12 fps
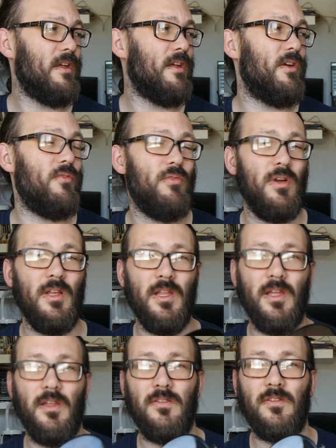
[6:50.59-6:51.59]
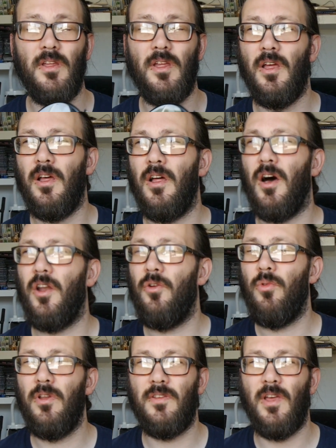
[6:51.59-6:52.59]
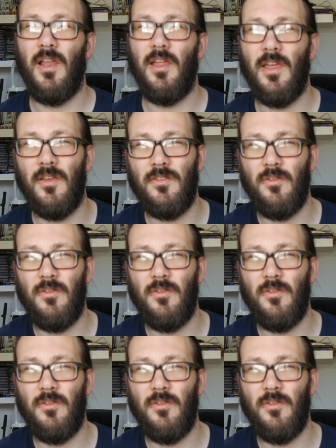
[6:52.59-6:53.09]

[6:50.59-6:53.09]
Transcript: It really is. I don't want a Telecaster